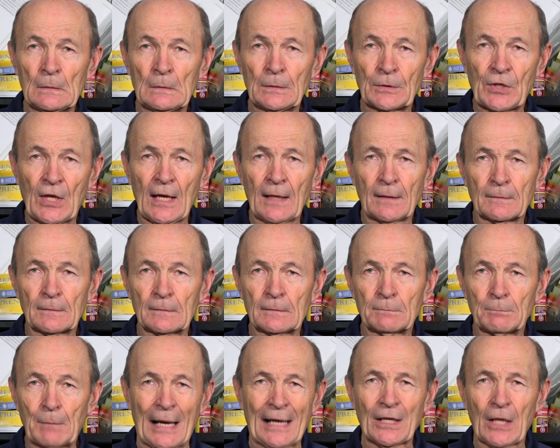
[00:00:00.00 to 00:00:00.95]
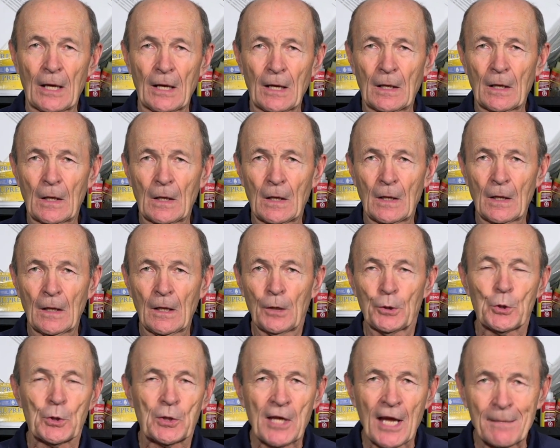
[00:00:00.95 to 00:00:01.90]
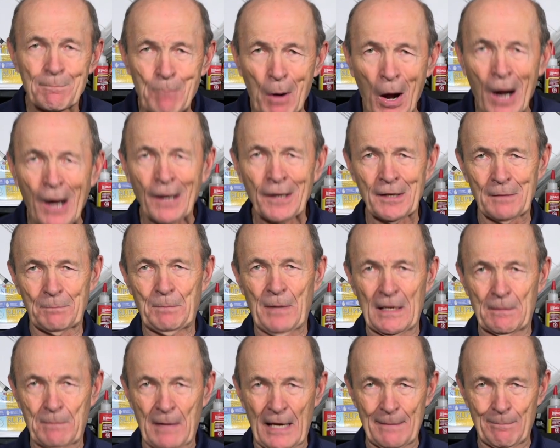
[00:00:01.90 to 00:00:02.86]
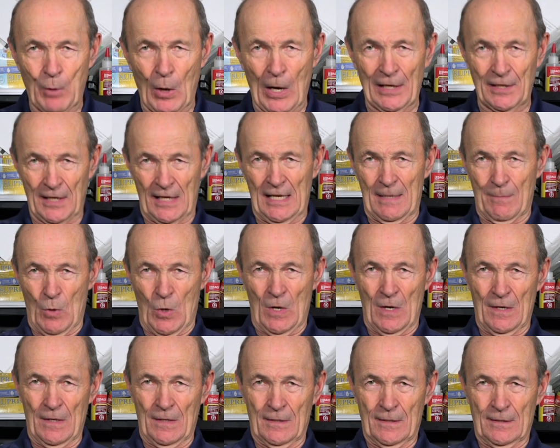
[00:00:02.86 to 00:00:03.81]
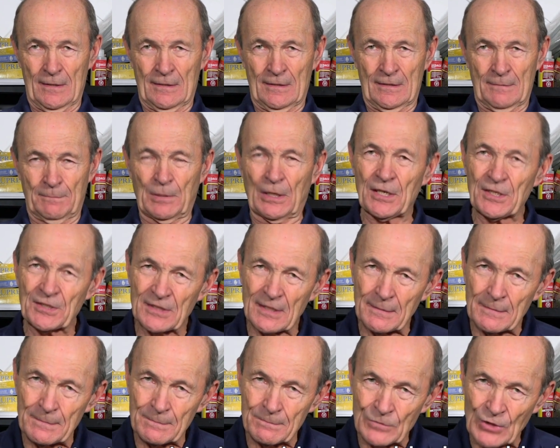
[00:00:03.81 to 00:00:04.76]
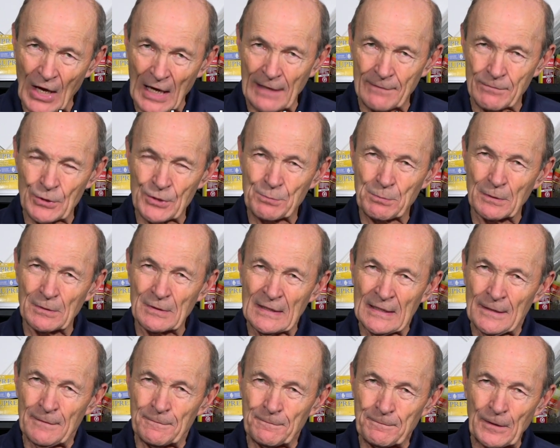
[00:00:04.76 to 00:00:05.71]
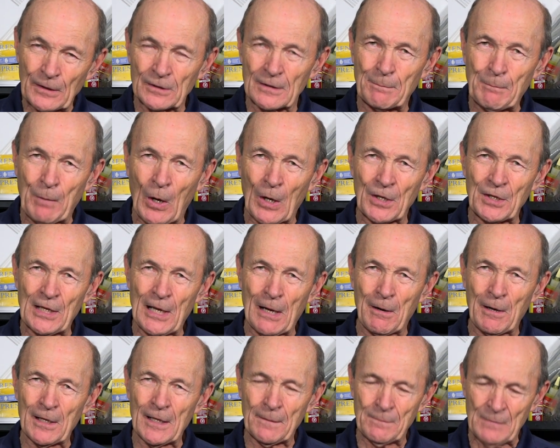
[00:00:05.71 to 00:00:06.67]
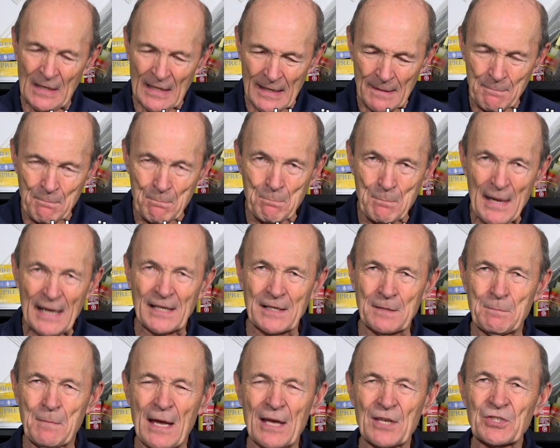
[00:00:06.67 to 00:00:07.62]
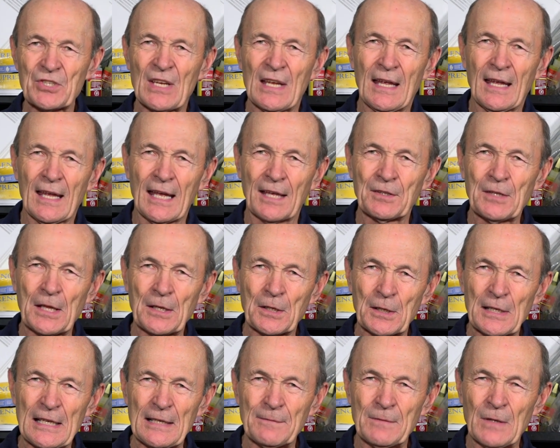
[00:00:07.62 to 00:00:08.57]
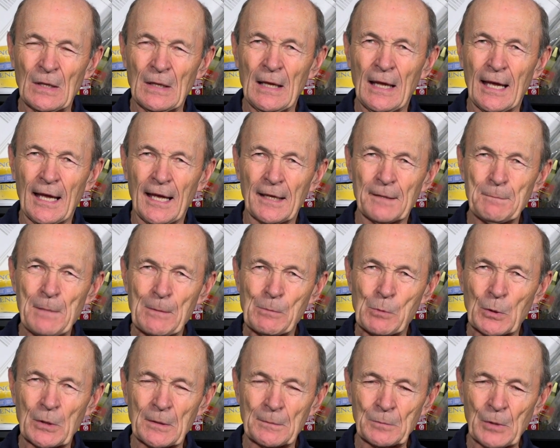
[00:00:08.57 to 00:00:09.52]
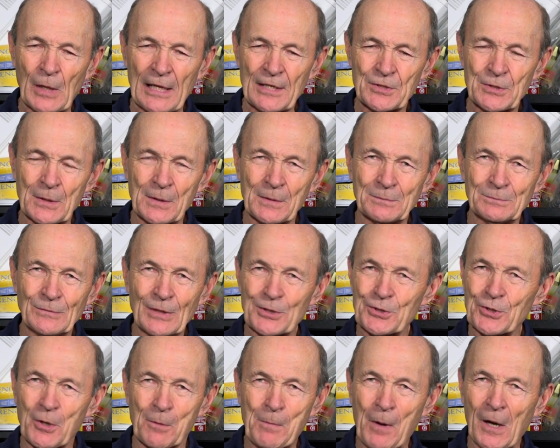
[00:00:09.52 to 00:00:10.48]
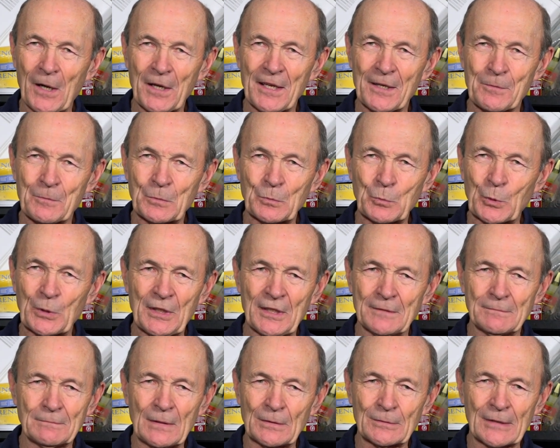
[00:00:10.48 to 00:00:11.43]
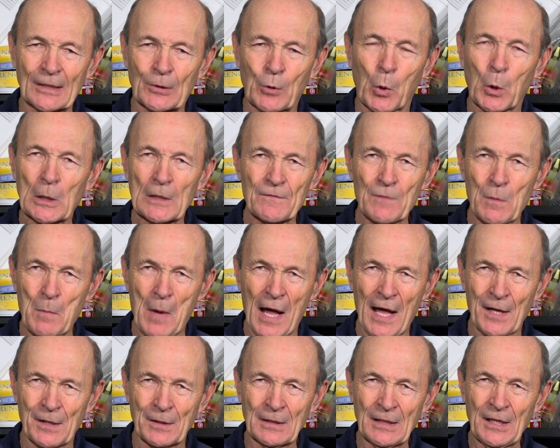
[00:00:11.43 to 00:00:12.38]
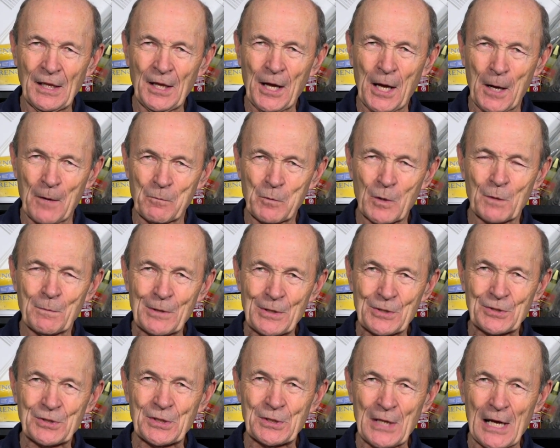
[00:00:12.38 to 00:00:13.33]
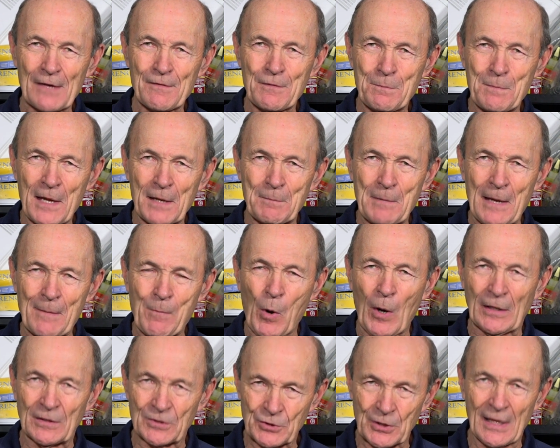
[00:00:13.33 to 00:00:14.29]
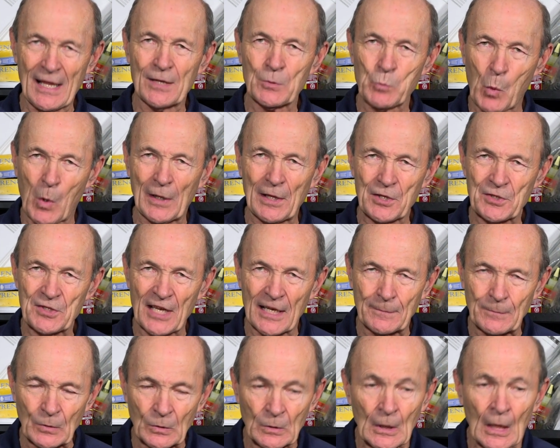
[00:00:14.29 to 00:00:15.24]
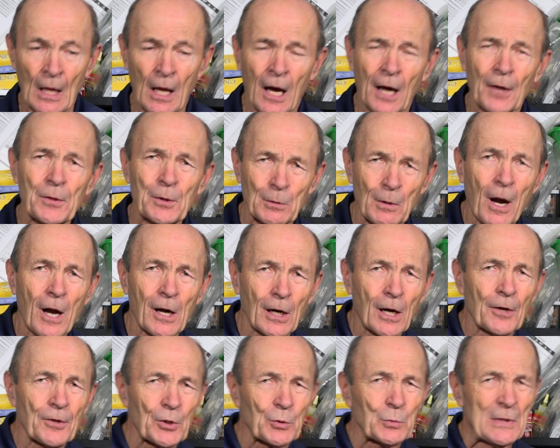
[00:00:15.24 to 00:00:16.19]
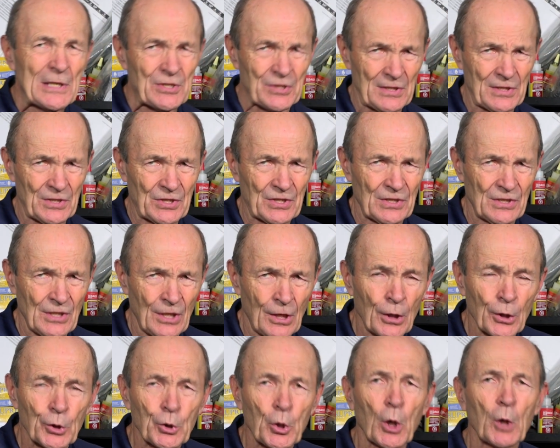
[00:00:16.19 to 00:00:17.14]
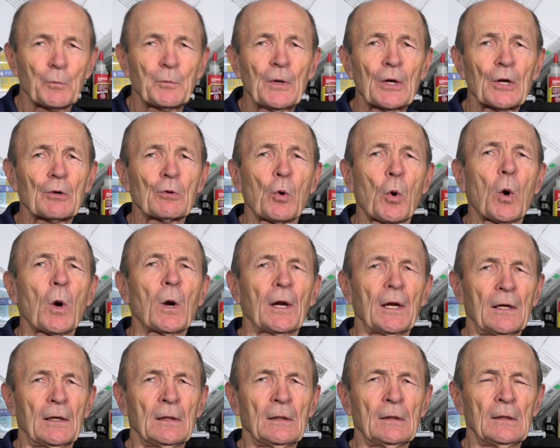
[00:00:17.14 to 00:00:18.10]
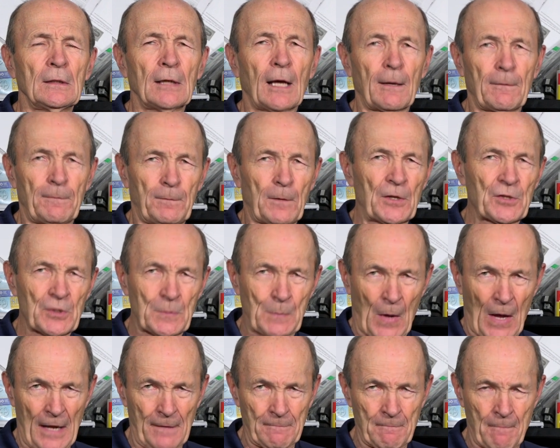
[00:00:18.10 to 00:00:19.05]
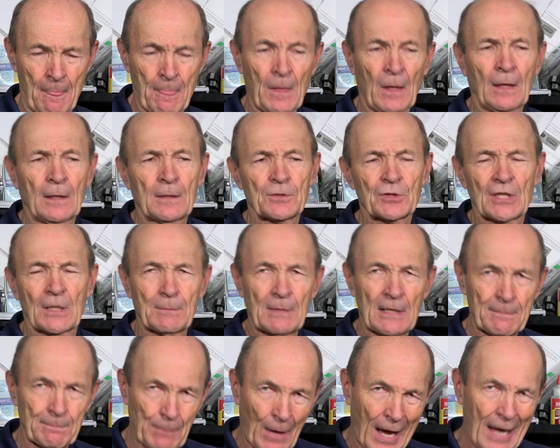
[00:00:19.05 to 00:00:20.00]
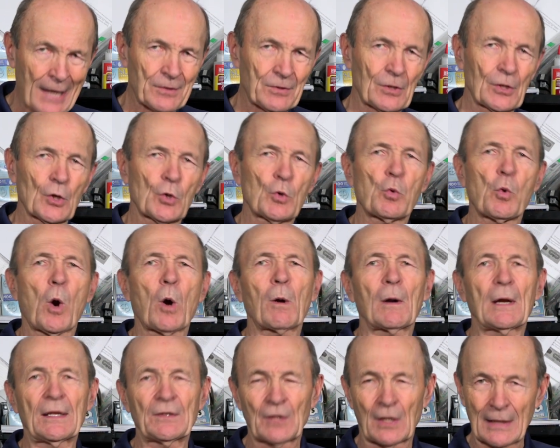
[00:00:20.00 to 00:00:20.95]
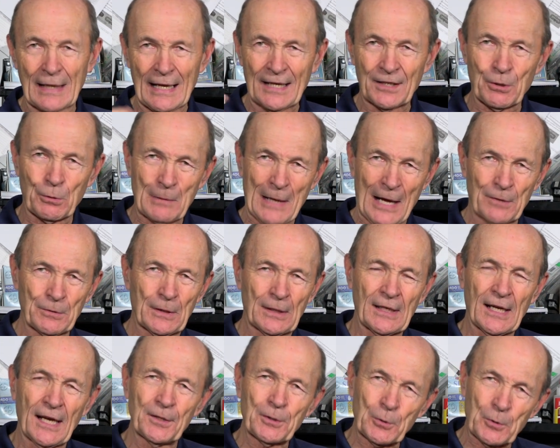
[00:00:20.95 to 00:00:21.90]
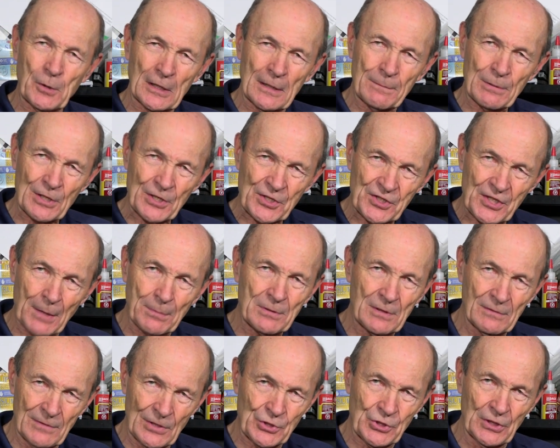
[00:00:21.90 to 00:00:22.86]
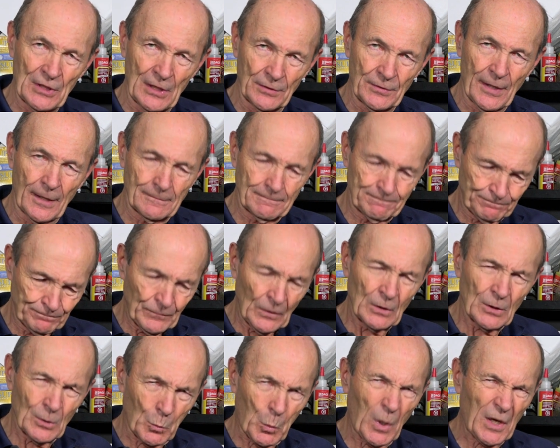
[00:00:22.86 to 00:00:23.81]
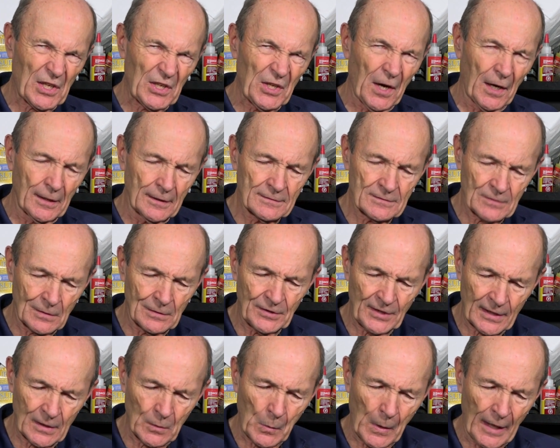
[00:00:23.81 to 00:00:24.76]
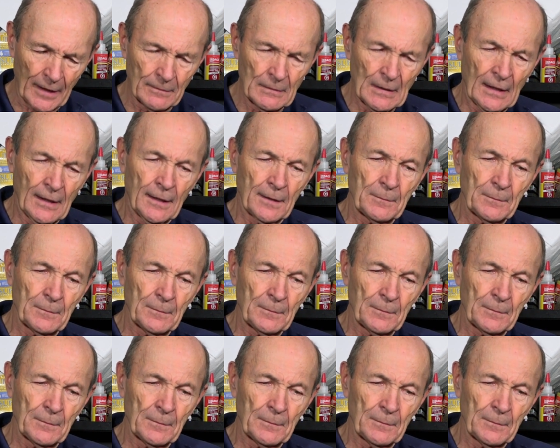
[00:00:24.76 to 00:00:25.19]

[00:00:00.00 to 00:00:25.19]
You can't, by law. You can't park at Big Bay Point anymore because the divers would fill the parking area up, make a mess, and then leave, and people complain. So there's no parking within a quarter of a mile of where we used to dive at Big Bay Point. So that's one example. Uh, there are other reasons. Kirkfield Quarry, a fun spot. Somebody bought the quarry and the land around it, and they're going to put a subdivision in there. They're working on it. It's going to take a while.